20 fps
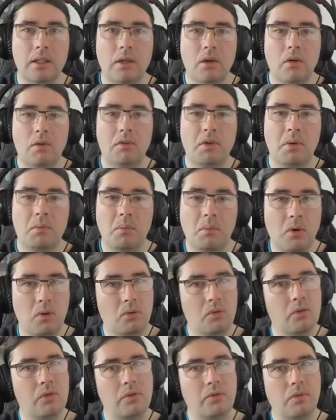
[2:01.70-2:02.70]
of our
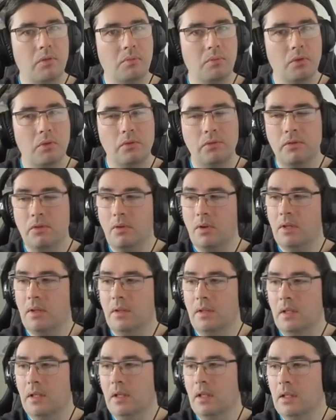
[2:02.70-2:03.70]
models have improved
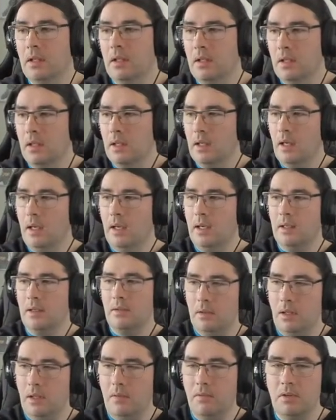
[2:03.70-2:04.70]
greatly,
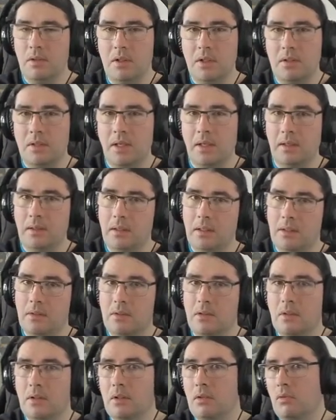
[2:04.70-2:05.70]
and even the techniques
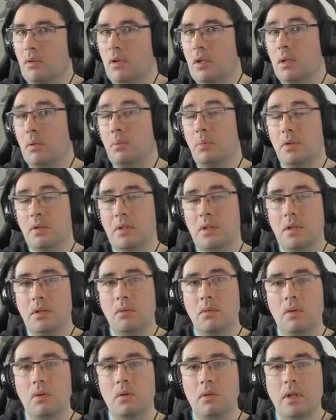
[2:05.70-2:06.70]
in the 3D printing
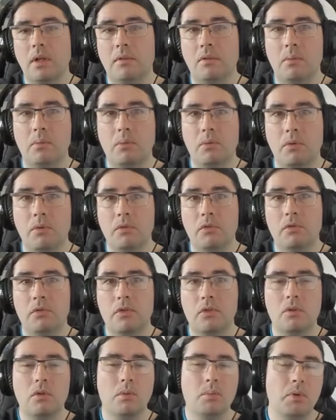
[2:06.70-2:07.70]
world have improved
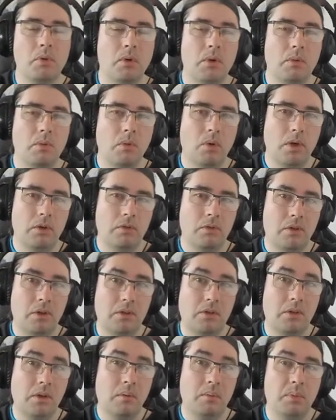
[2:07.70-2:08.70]
to the point where, for
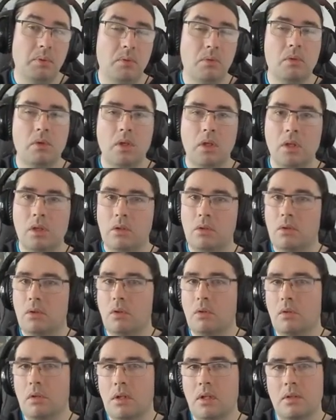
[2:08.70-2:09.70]
example, you
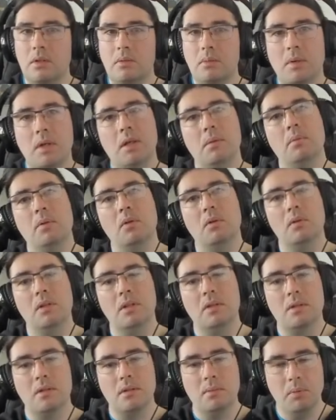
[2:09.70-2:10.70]
don't need as many built
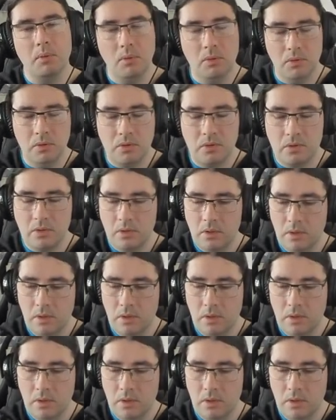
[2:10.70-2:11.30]
in supports.